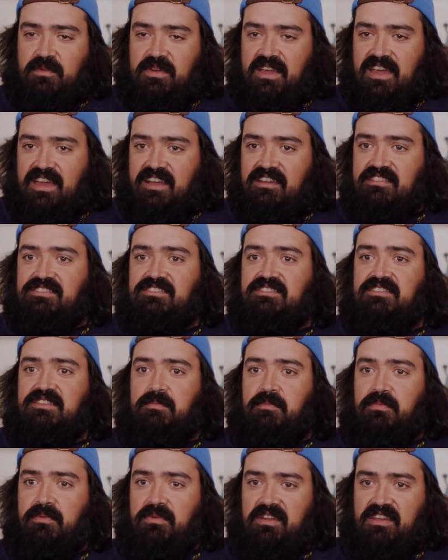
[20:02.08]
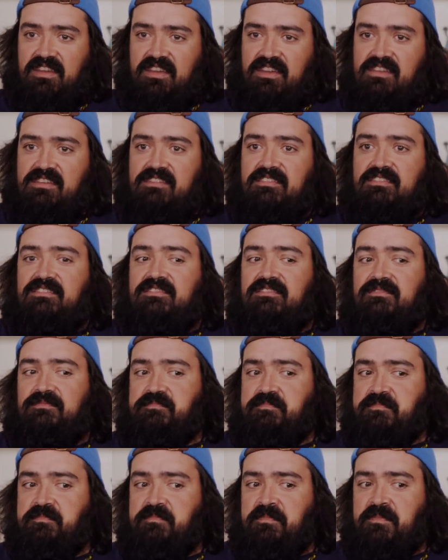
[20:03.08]
we actually bring in
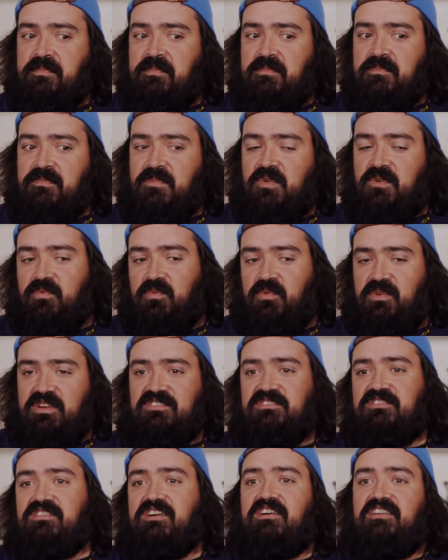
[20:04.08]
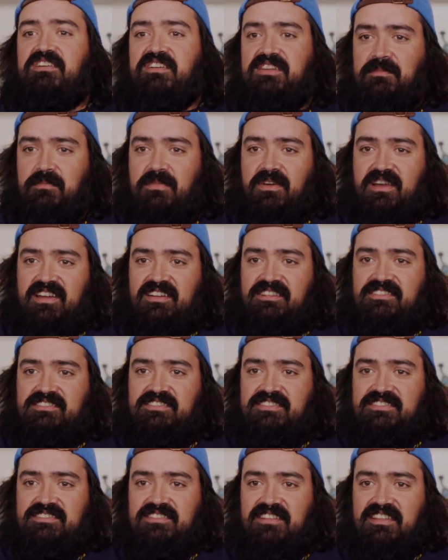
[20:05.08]
real gardening
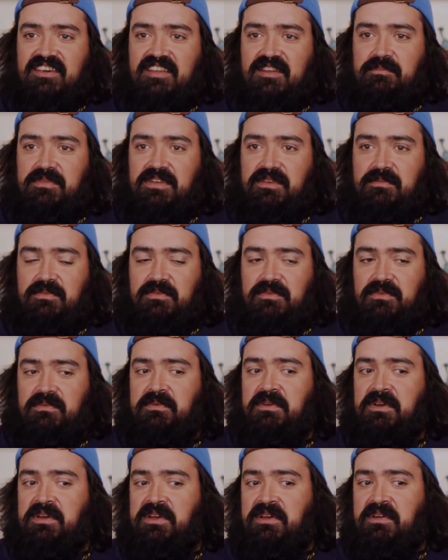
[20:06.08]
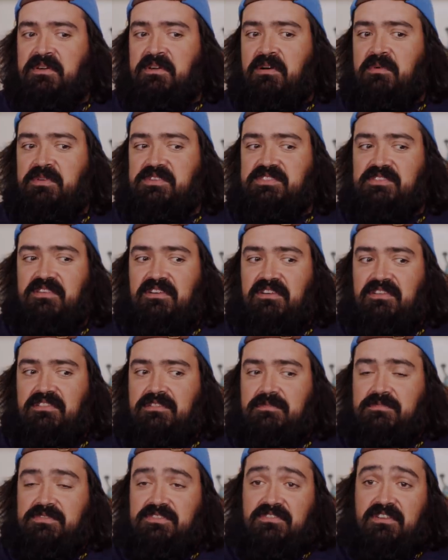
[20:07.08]
practices. A lot of people always call
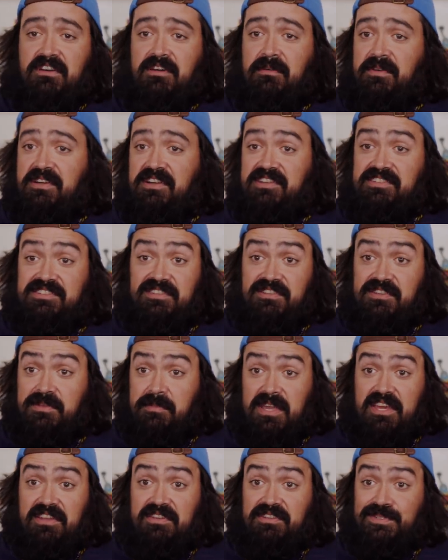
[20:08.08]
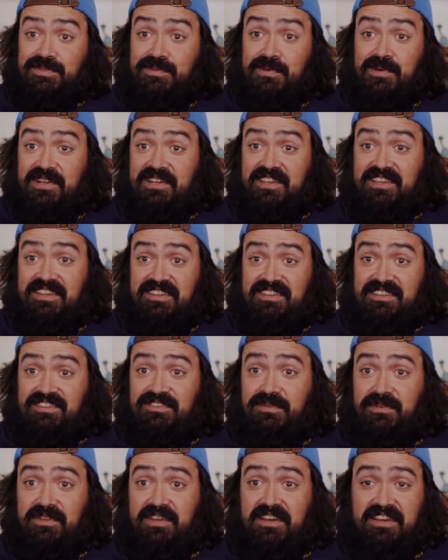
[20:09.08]
them strawberries or tomatoes walking
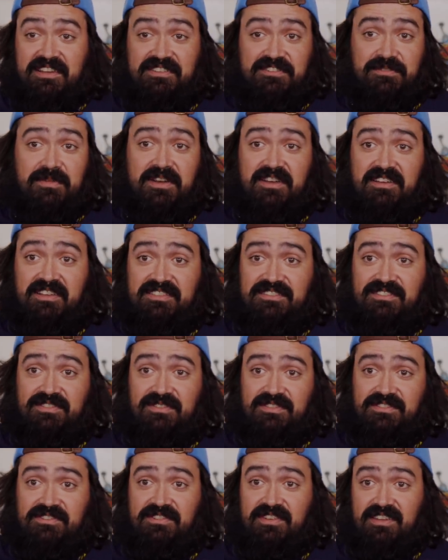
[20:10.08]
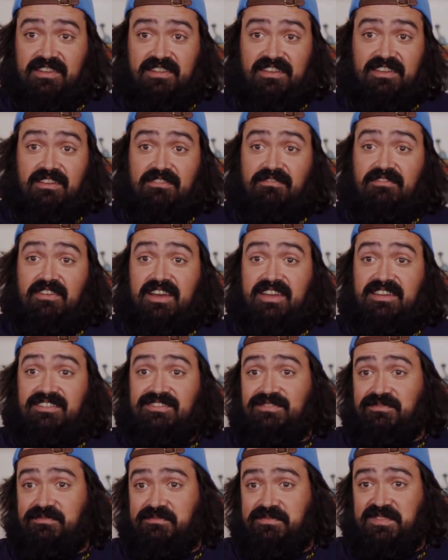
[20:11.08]
into a hydroponic store trying to get
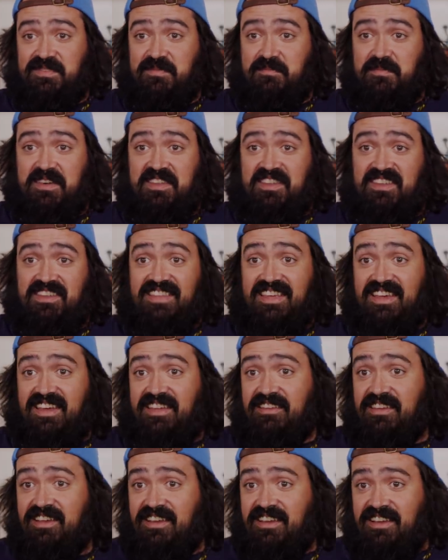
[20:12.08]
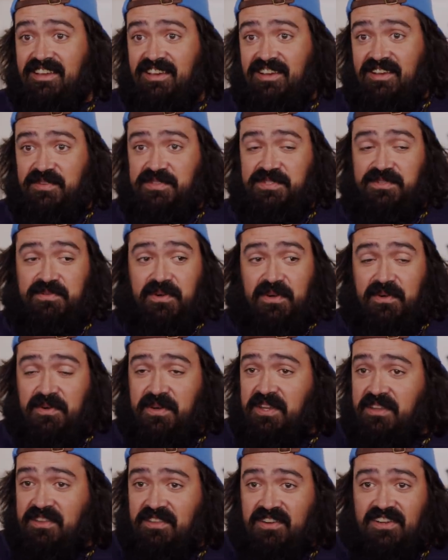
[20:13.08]
advice from somebody that was
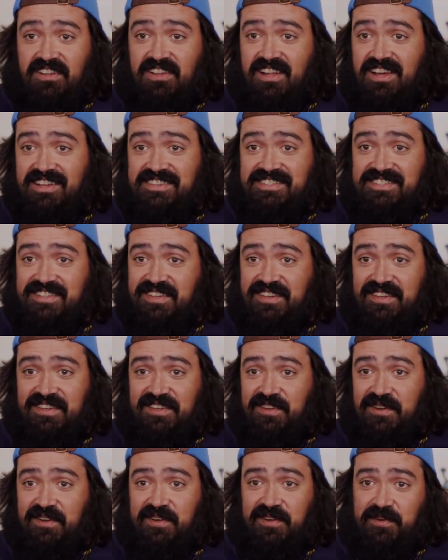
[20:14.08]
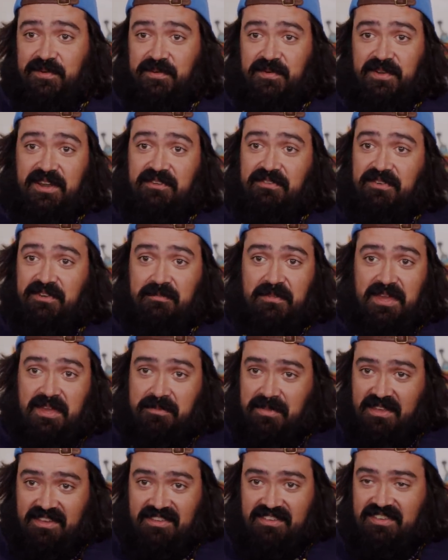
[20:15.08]
growing in their closet or whatever it may
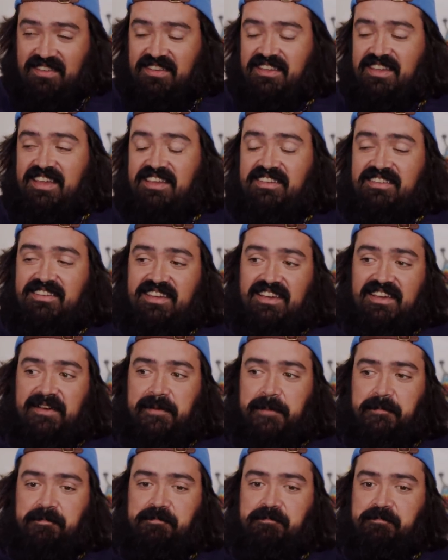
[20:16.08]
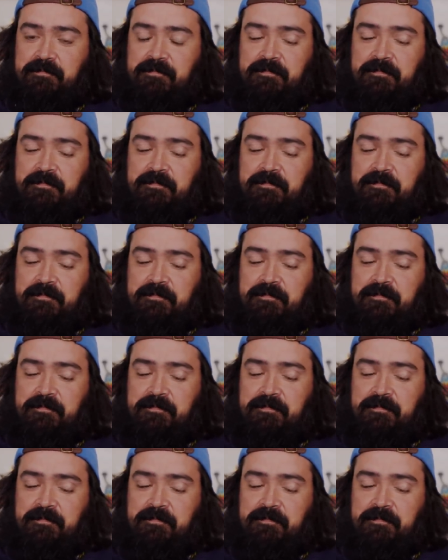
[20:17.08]
be. And, um,